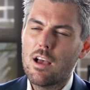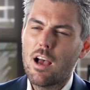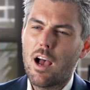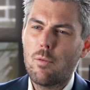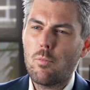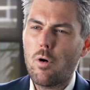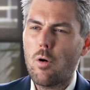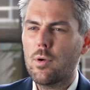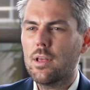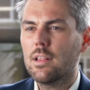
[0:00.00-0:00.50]

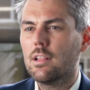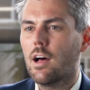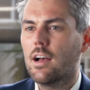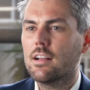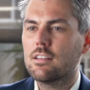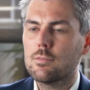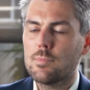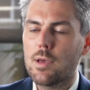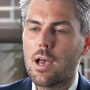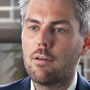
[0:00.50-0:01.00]
And what we
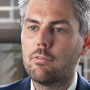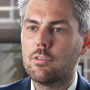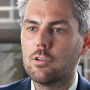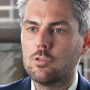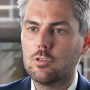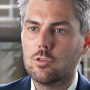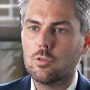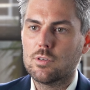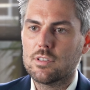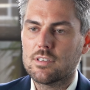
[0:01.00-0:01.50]
like to be able to
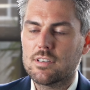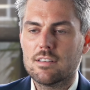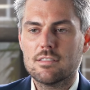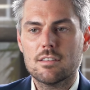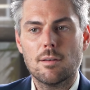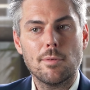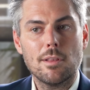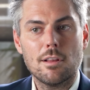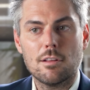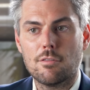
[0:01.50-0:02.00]
do is send
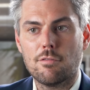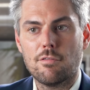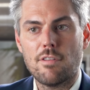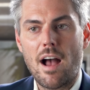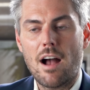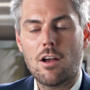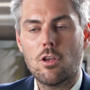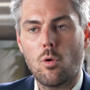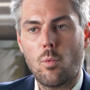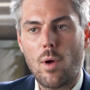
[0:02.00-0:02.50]
something that's
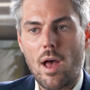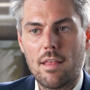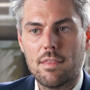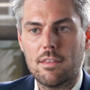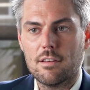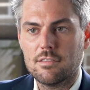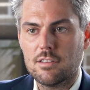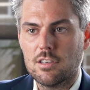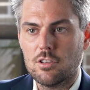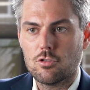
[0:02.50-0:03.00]
value add,
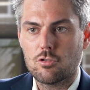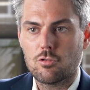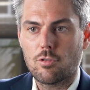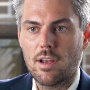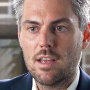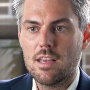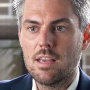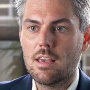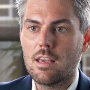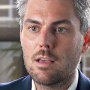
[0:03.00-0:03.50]
that's
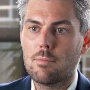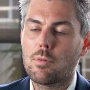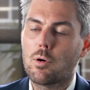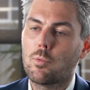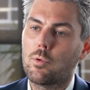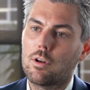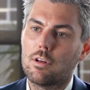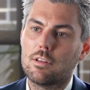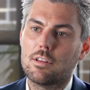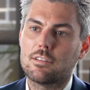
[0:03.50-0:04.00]
intriguing, but
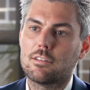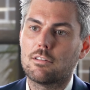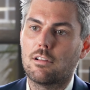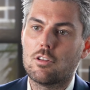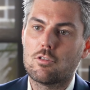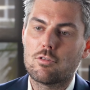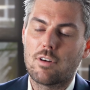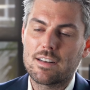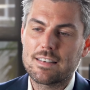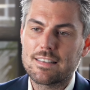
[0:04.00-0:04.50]
we're not necessarily
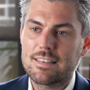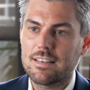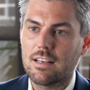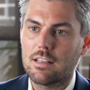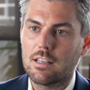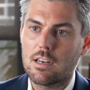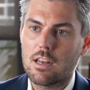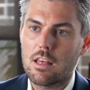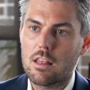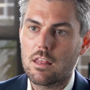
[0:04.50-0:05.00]
trying to
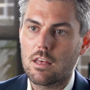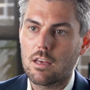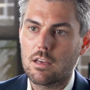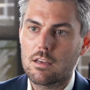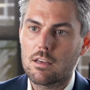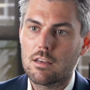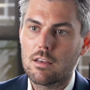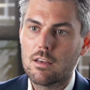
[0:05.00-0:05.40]
sell anything.